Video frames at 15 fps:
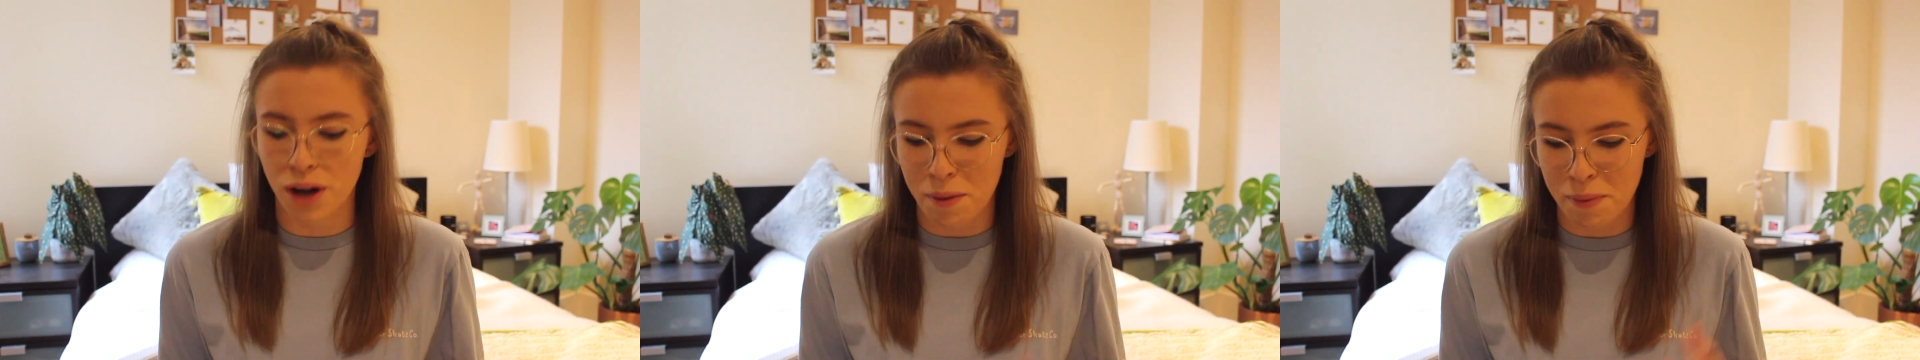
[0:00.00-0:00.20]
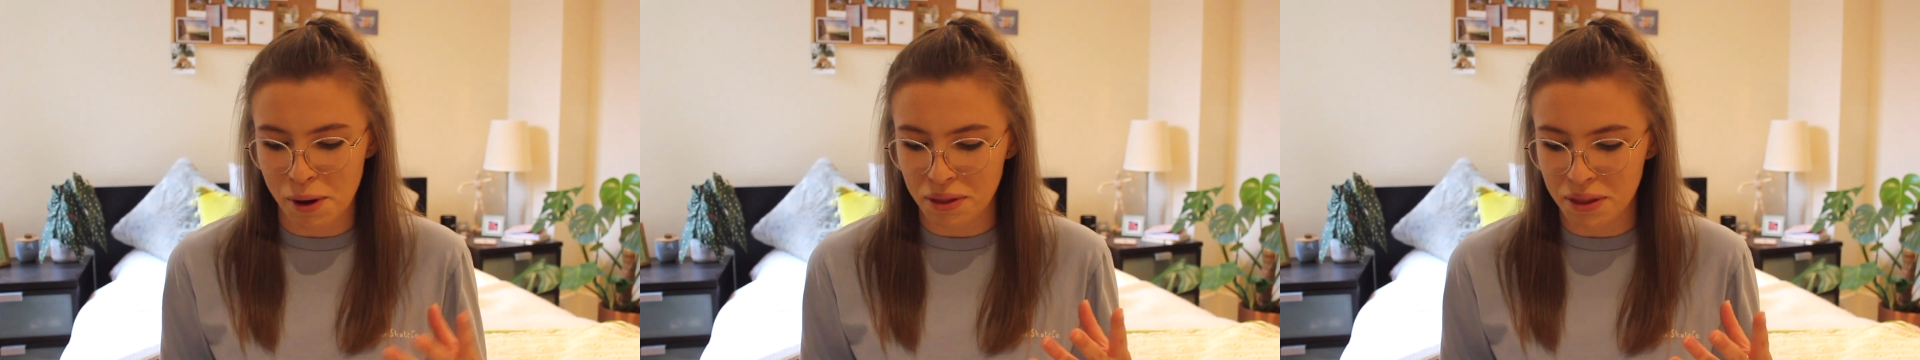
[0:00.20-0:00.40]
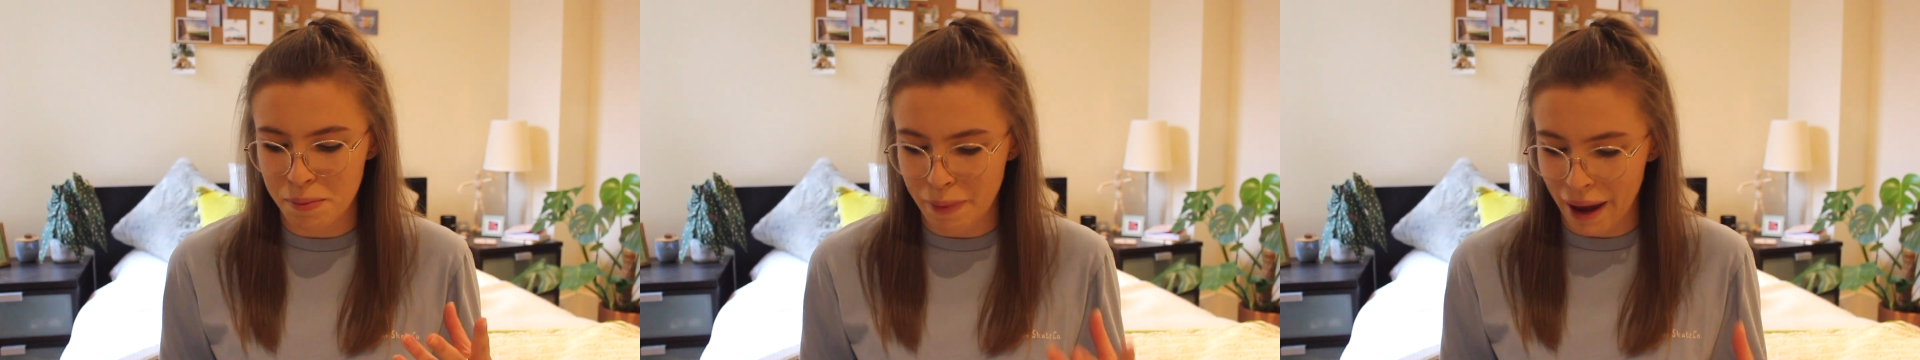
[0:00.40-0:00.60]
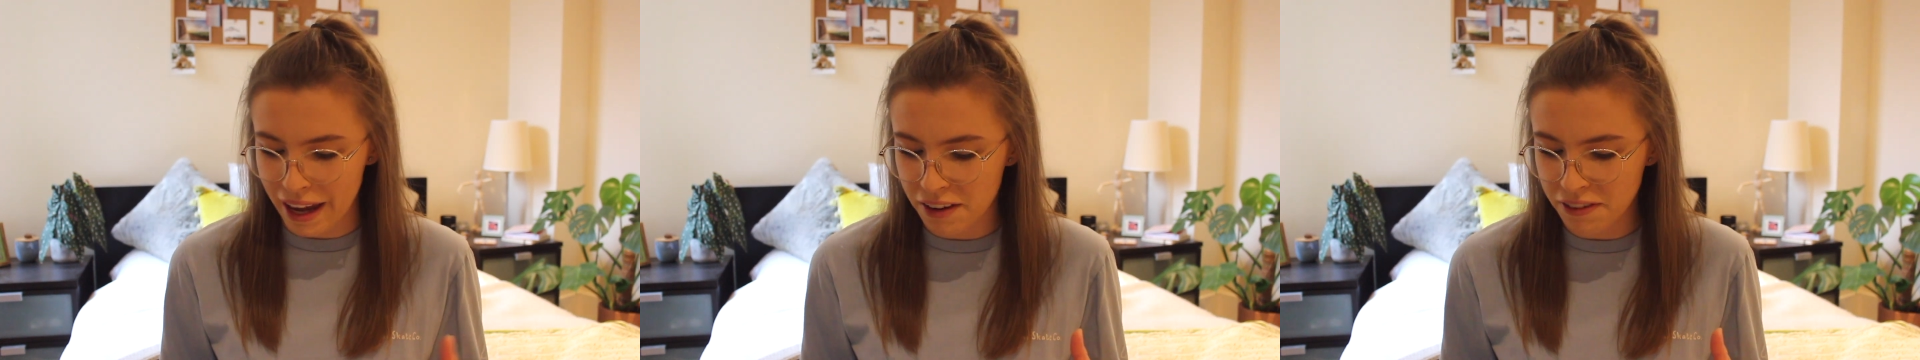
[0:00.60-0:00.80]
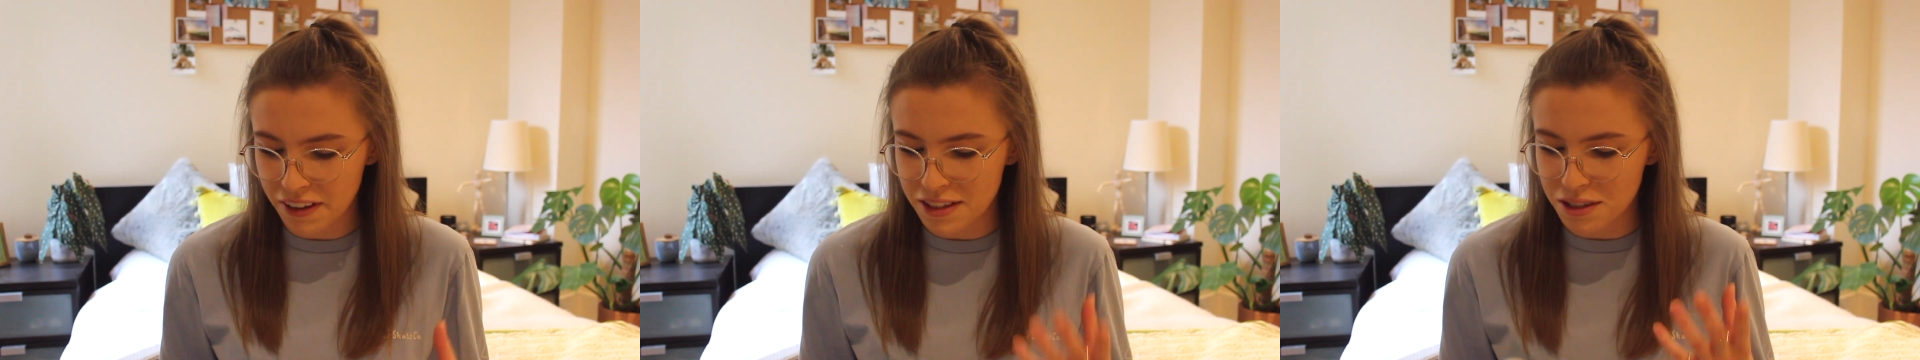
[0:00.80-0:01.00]
about the
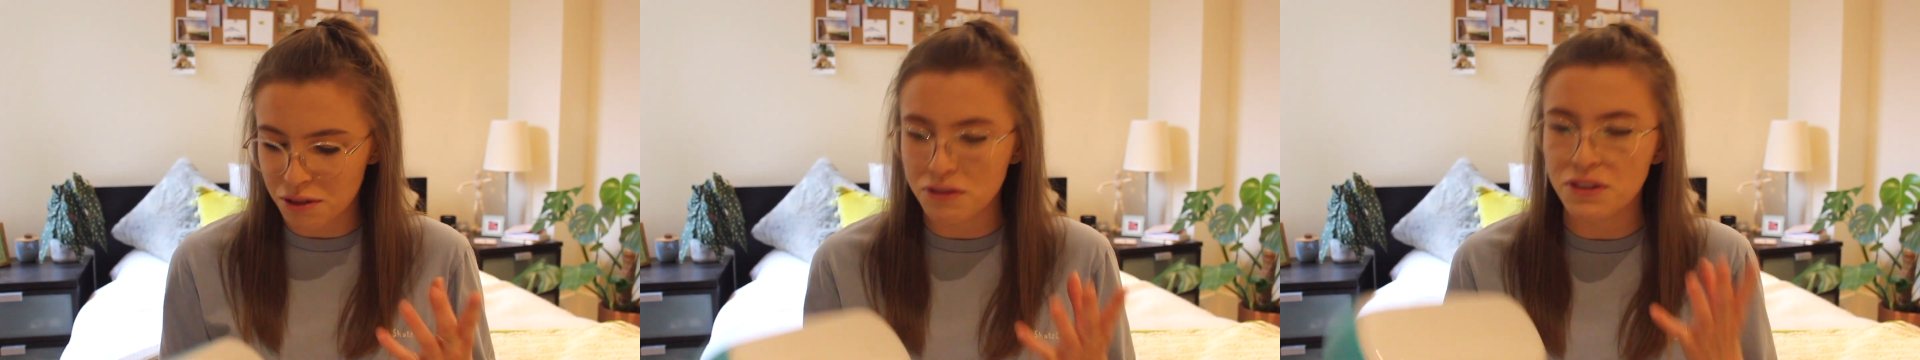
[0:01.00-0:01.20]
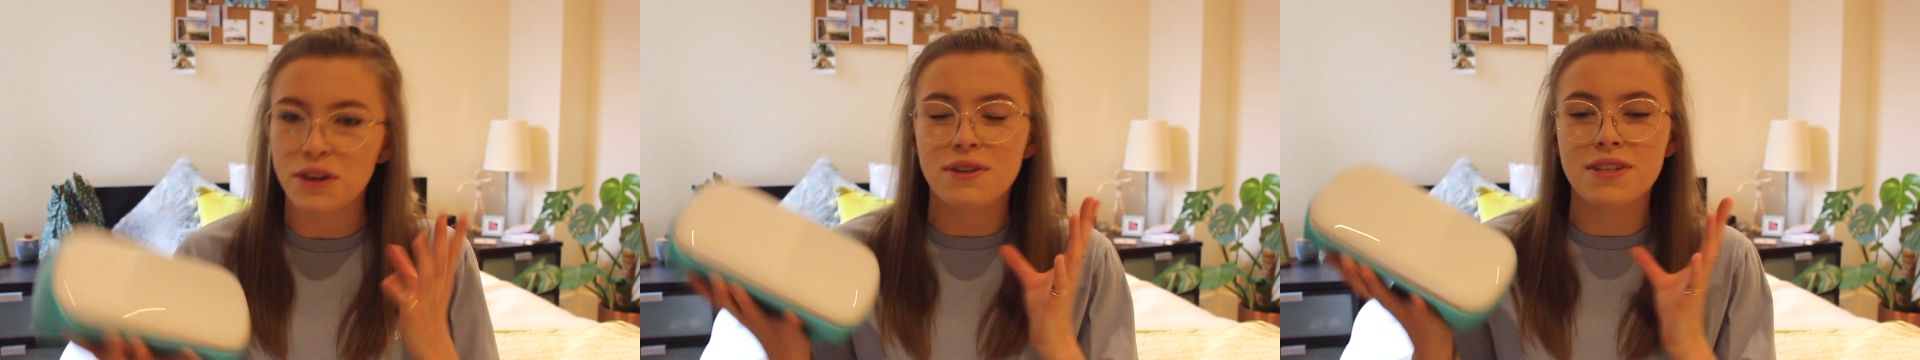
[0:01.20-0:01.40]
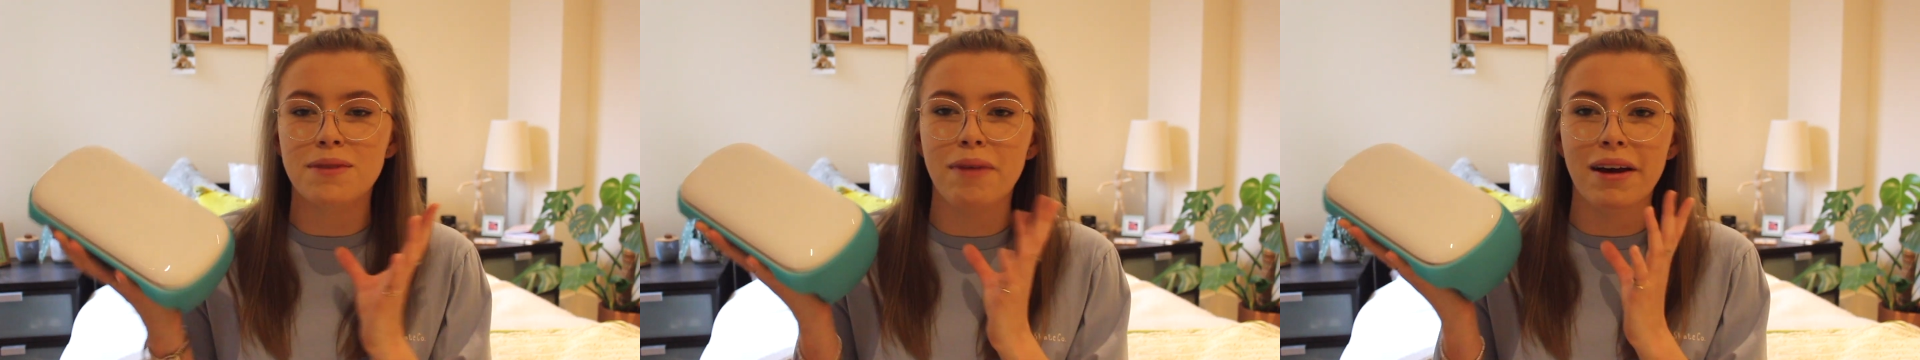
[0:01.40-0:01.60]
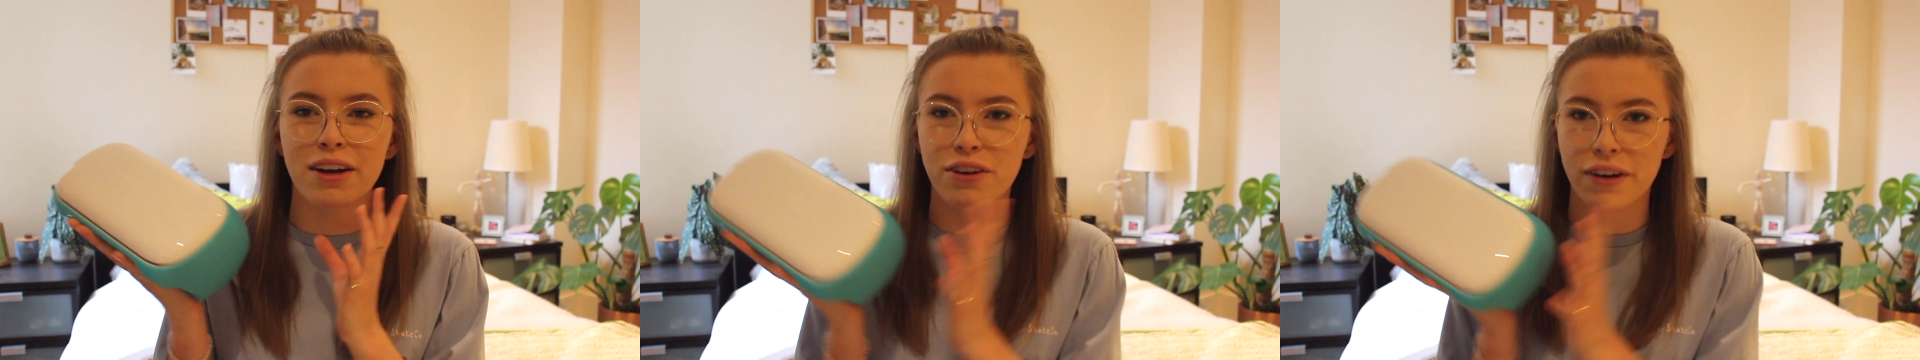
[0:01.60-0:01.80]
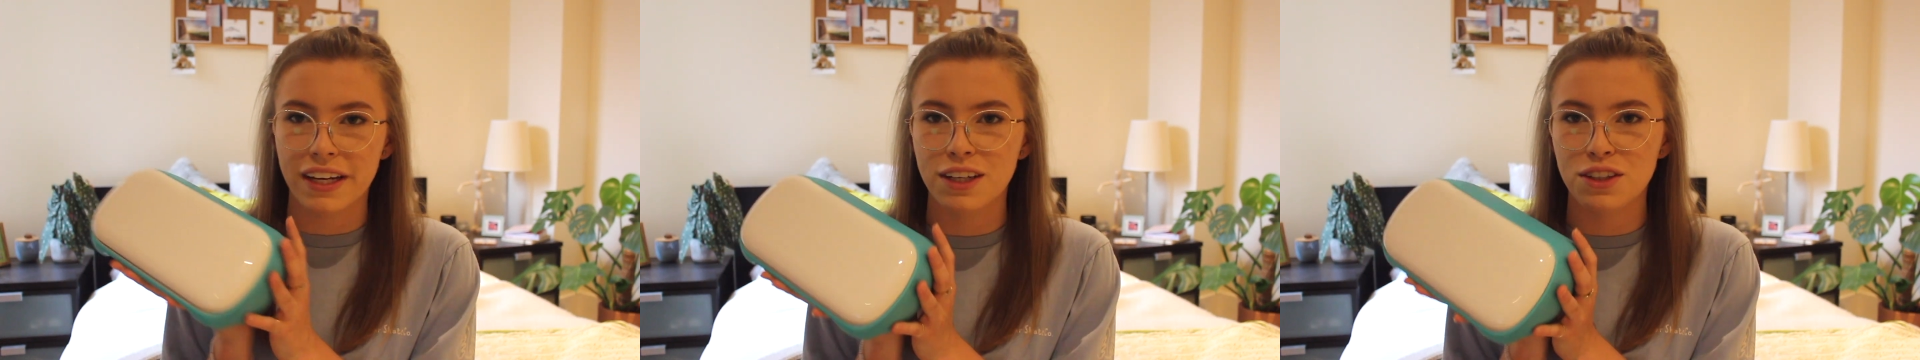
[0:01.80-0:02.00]
benefits of using my
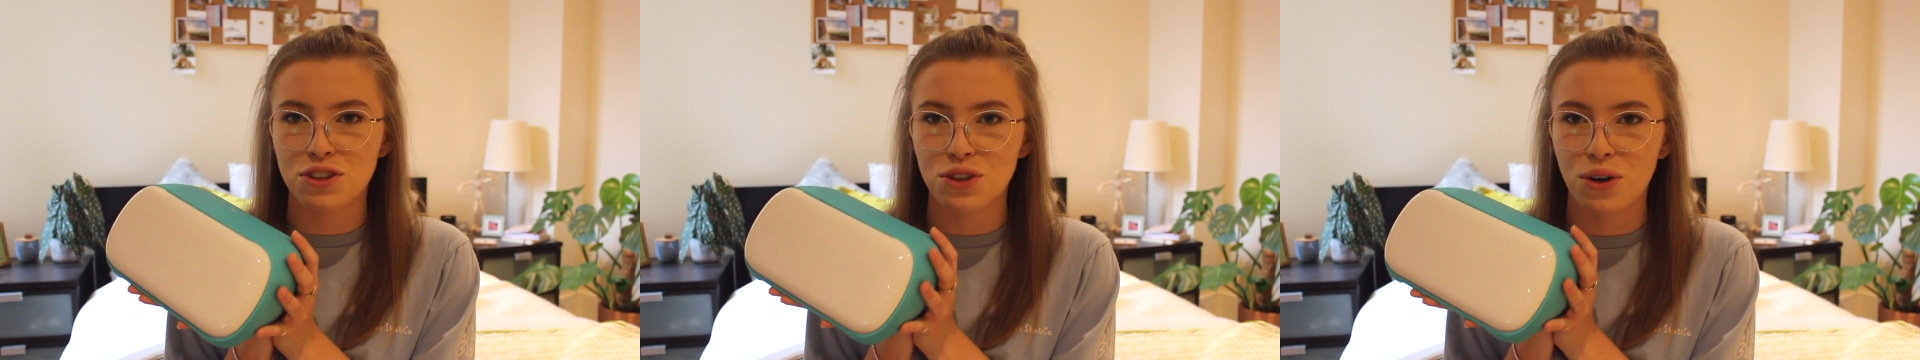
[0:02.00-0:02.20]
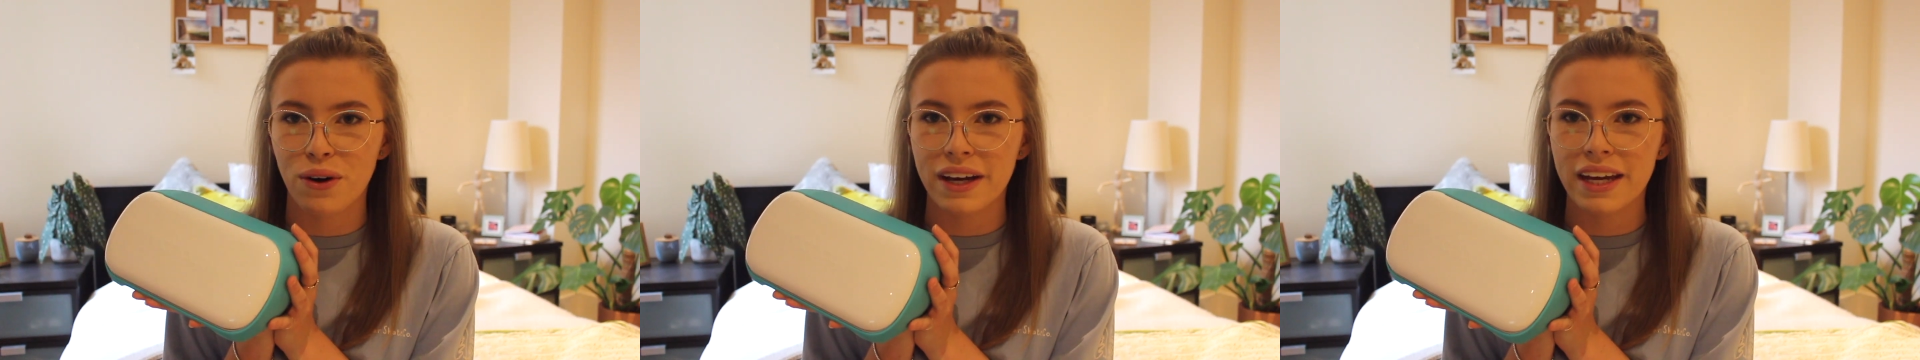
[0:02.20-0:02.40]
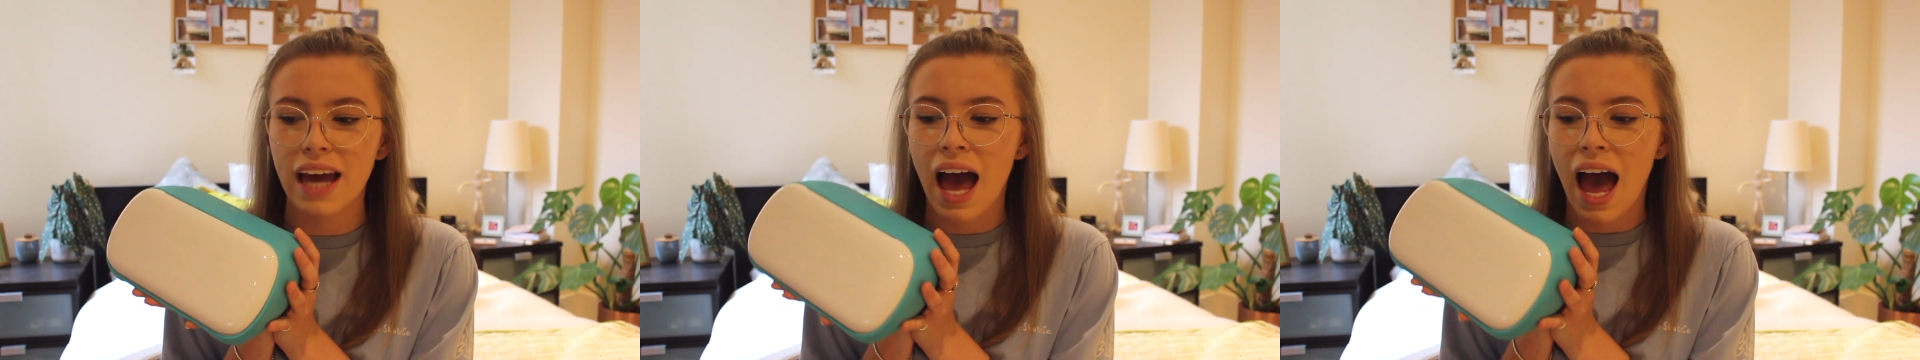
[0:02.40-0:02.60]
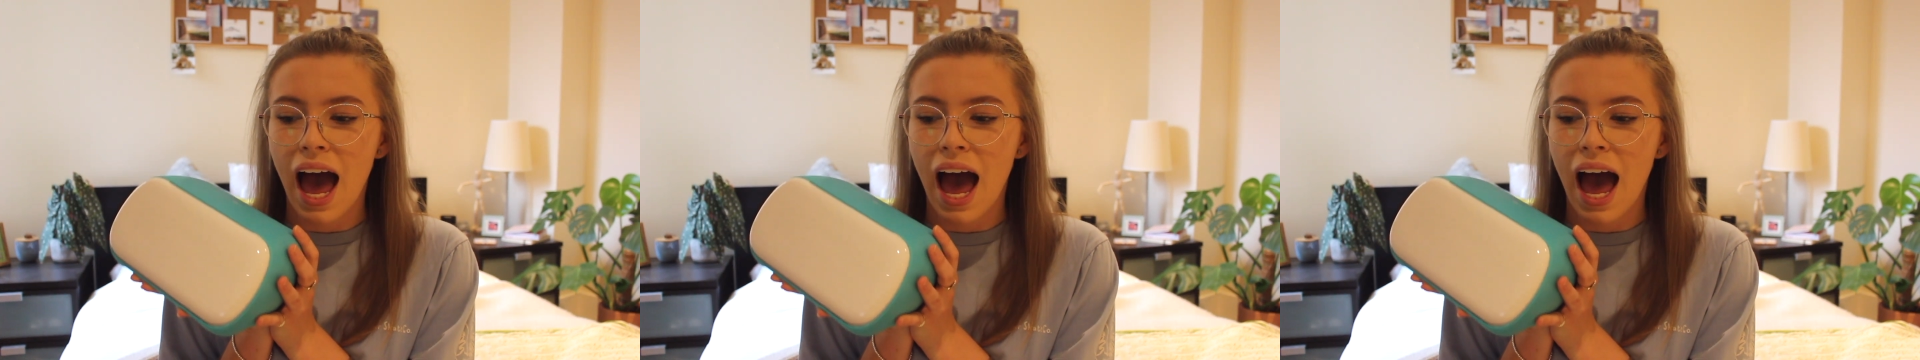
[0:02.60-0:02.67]
Cricut Joy